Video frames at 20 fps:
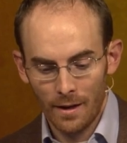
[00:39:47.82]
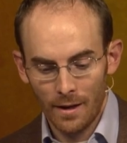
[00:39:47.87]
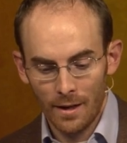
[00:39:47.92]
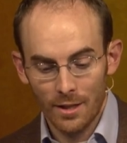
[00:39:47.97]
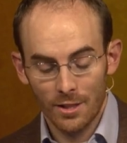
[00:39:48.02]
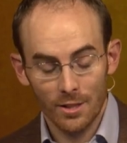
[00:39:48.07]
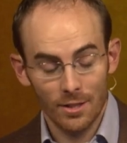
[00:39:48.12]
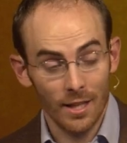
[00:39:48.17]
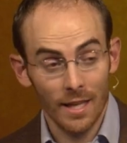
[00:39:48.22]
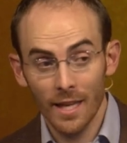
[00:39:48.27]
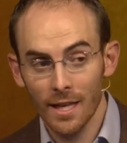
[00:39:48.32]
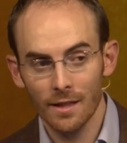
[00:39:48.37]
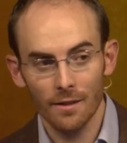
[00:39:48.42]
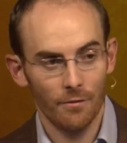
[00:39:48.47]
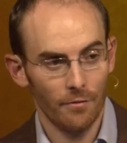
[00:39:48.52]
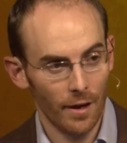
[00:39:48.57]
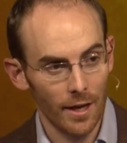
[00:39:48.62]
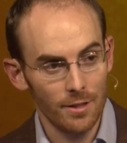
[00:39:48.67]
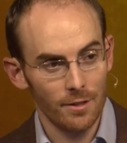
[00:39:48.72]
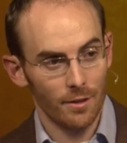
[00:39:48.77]
Seeing the
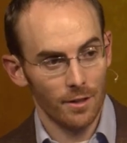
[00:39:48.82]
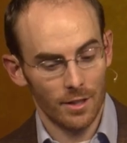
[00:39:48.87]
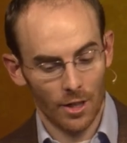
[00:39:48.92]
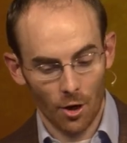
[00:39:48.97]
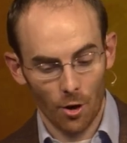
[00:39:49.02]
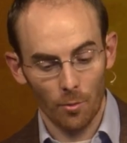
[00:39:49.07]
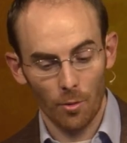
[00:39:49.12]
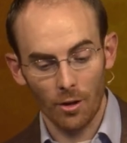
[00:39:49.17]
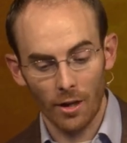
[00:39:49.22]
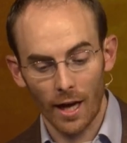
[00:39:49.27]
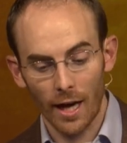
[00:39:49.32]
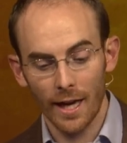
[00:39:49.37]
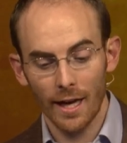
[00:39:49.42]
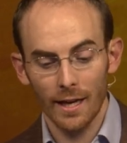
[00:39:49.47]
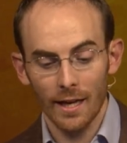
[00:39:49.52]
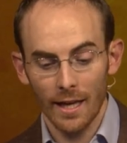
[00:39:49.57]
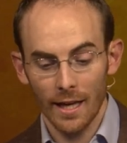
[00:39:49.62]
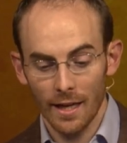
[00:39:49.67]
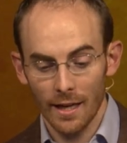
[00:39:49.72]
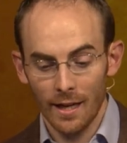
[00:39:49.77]
face of the terrible
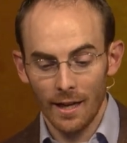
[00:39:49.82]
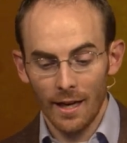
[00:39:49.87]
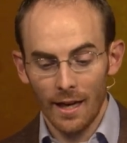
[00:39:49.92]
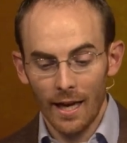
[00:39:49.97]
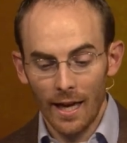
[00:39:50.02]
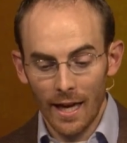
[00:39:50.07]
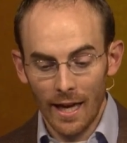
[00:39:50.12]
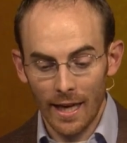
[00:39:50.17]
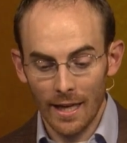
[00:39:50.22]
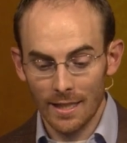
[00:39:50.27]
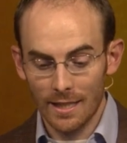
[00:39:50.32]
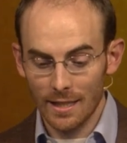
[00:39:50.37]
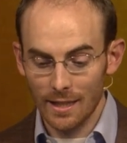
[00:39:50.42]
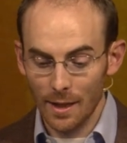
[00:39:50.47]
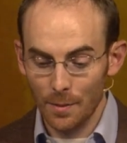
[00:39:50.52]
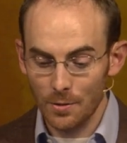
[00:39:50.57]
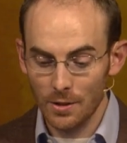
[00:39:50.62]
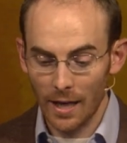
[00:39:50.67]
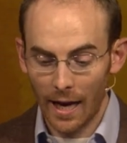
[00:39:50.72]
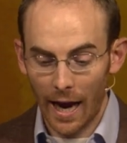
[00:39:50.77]
lion, he, he
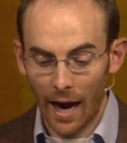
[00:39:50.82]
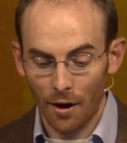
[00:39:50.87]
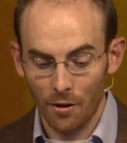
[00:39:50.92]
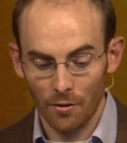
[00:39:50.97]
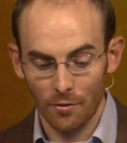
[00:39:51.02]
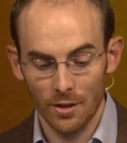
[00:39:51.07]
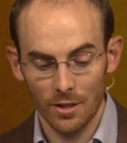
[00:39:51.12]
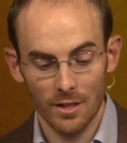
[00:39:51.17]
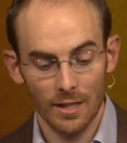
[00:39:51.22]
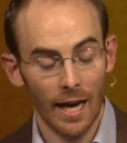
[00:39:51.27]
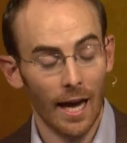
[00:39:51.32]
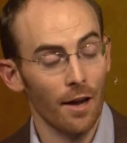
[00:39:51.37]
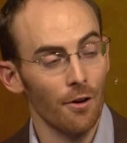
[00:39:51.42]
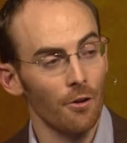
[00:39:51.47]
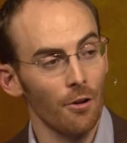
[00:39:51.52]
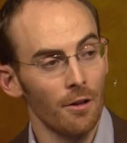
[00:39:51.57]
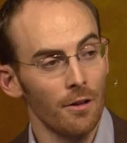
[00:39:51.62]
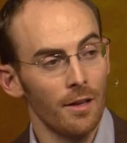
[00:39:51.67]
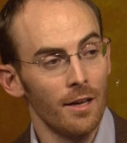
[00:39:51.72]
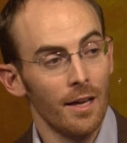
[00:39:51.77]
slips out of the
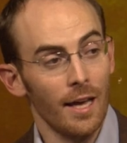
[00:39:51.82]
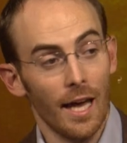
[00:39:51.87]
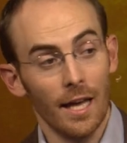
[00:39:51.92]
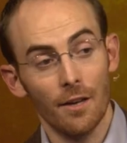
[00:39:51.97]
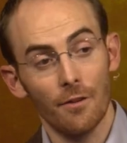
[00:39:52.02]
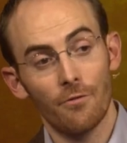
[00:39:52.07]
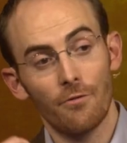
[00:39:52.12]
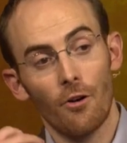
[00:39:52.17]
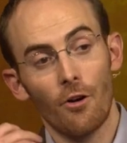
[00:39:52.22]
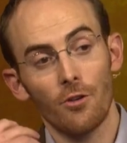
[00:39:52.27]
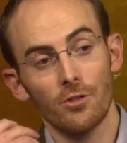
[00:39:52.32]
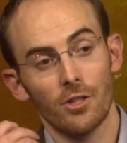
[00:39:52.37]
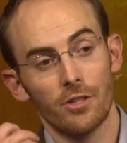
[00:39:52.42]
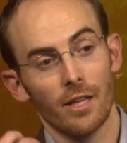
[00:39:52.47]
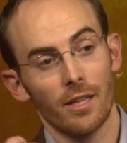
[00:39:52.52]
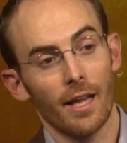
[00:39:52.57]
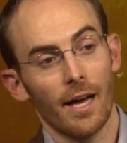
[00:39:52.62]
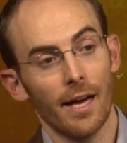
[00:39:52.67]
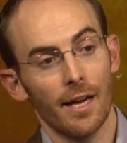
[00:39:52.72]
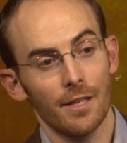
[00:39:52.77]
saddle and he falls at
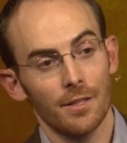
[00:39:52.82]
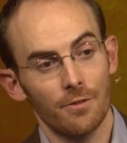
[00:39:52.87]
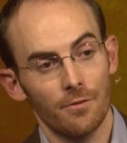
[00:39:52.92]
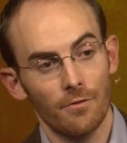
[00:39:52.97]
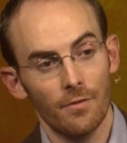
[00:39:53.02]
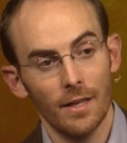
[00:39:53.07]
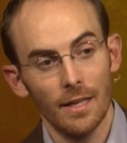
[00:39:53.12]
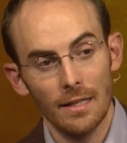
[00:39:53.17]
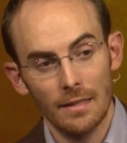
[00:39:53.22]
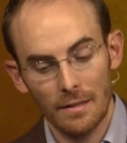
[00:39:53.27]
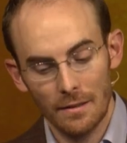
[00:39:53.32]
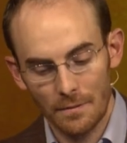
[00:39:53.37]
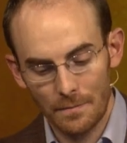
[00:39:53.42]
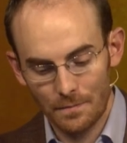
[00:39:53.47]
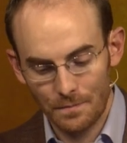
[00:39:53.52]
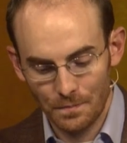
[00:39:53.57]
the lion's feet.